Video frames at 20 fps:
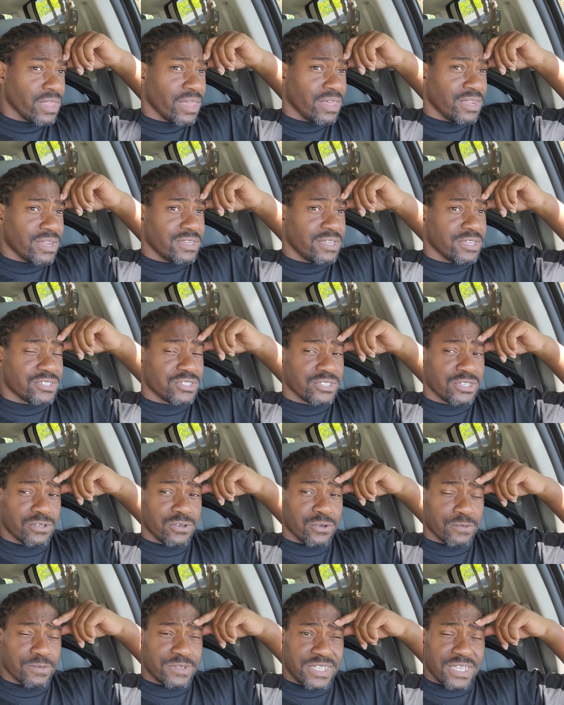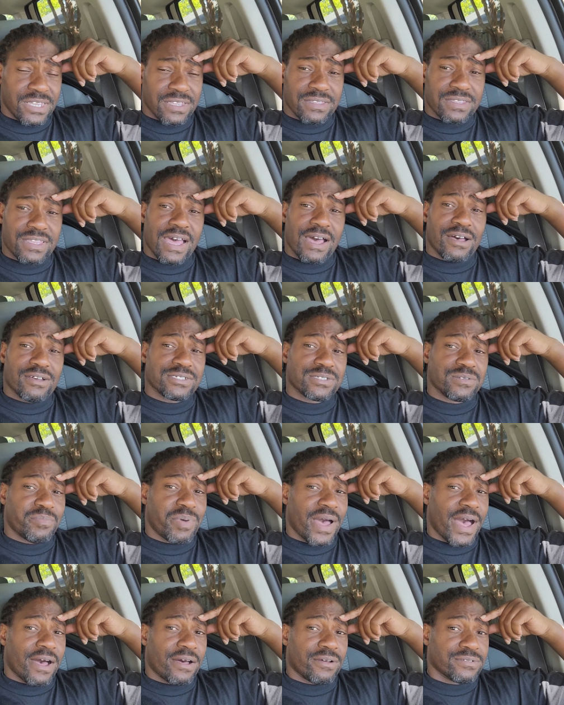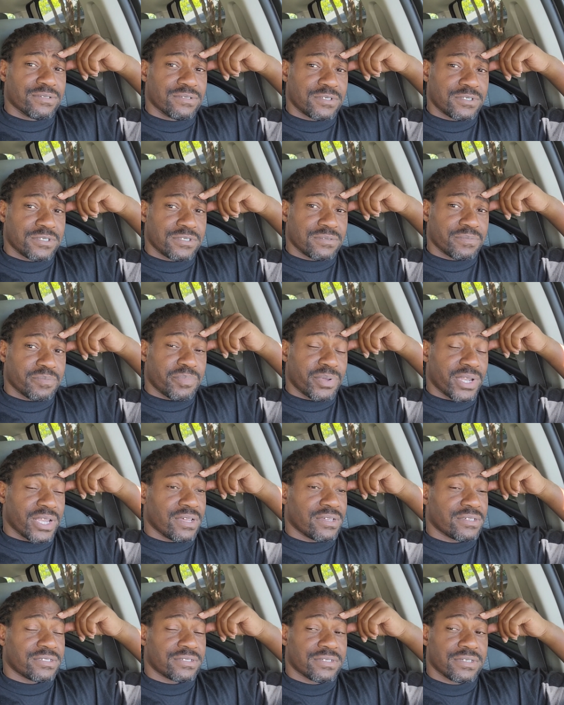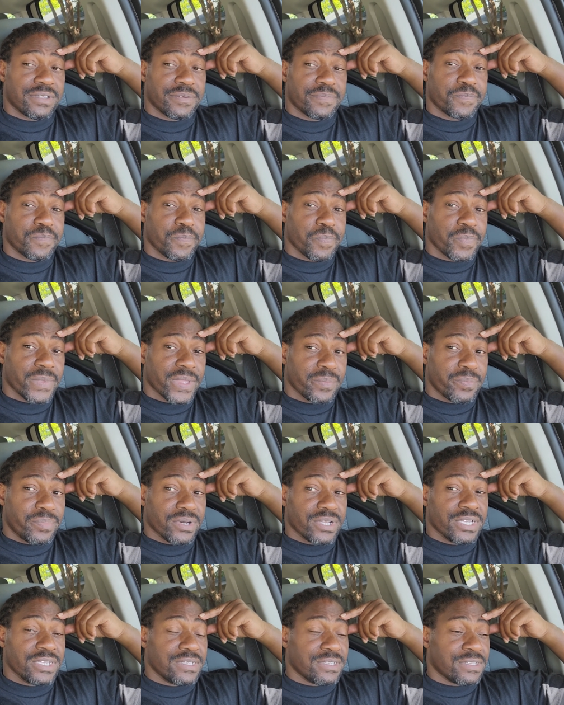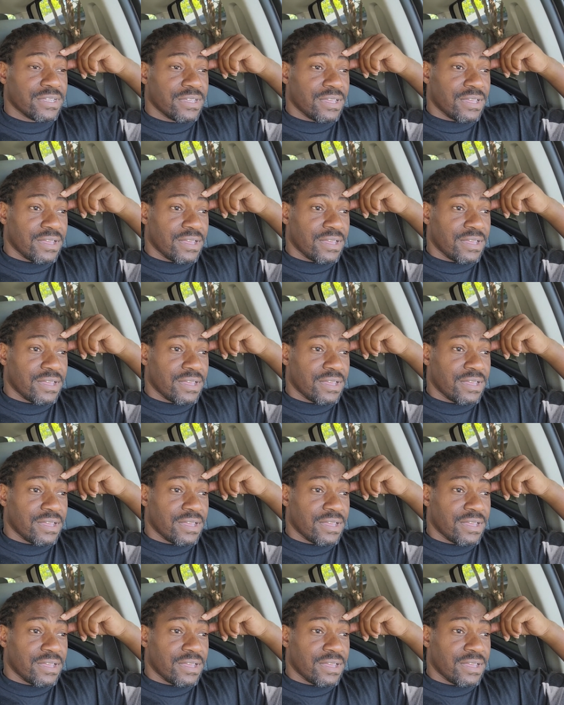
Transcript: an additional 10,000 pounds plus pulling.